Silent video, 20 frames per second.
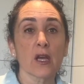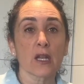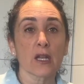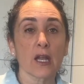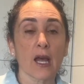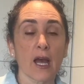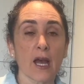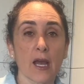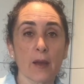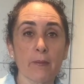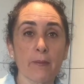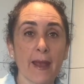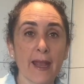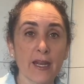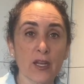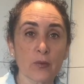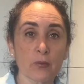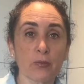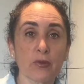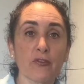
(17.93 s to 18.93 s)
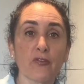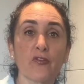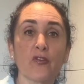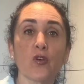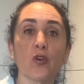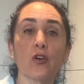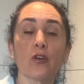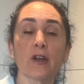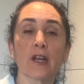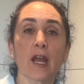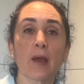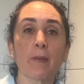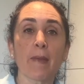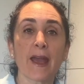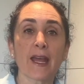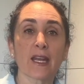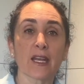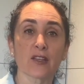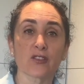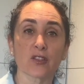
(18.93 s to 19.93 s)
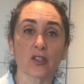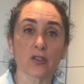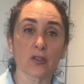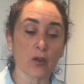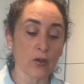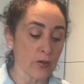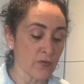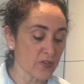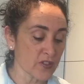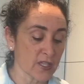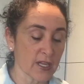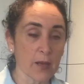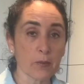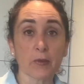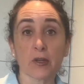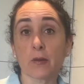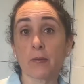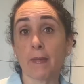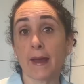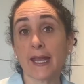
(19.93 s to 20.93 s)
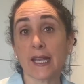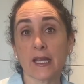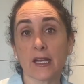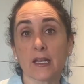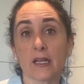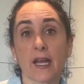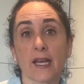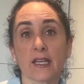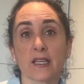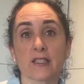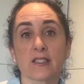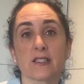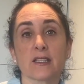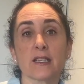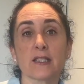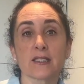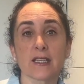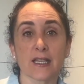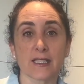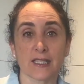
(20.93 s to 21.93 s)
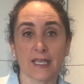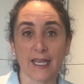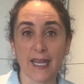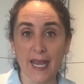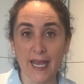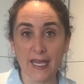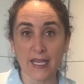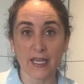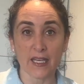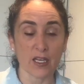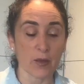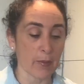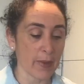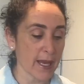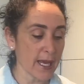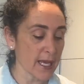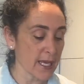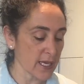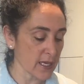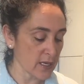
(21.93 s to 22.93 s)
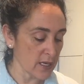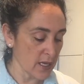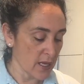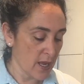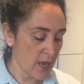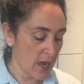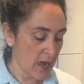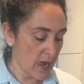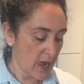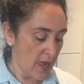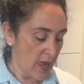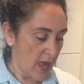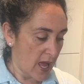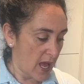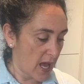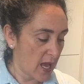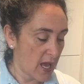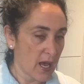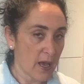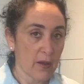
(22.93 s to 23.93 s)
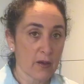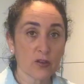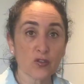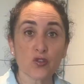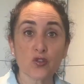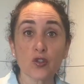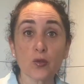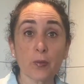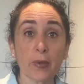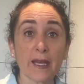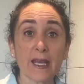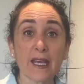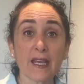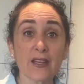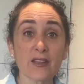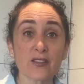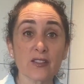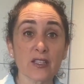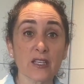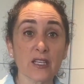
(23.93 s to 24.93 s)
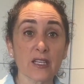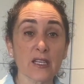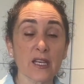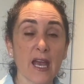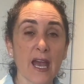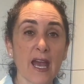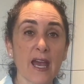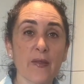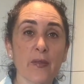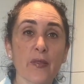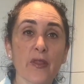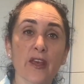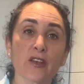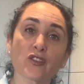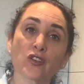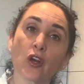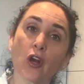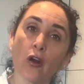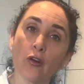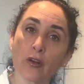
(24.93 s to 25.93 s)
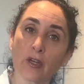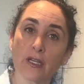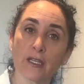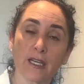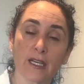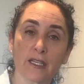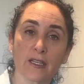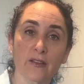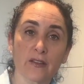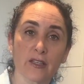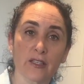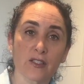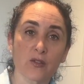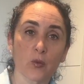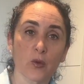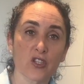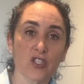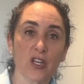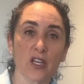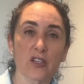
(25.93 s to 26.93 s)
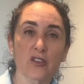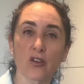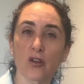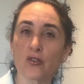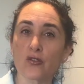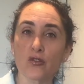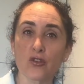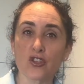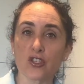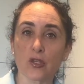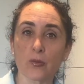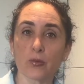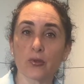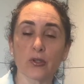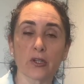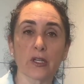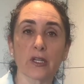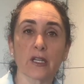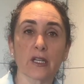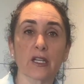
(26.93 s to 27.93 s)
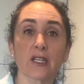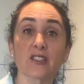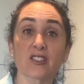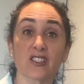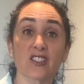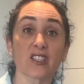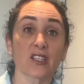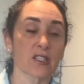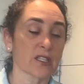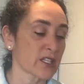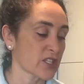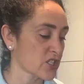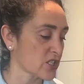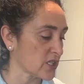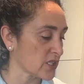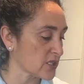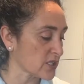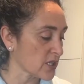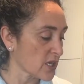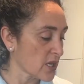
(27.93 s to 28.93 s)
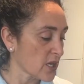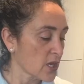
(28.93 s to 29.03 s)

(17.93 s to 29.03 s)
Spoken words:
I made it before and I made it as a loaf. Today I'm going to make it like it says, as a cake in a pan. Super easy, and there's coconut in this, which I don't usually put in, and it's delicious.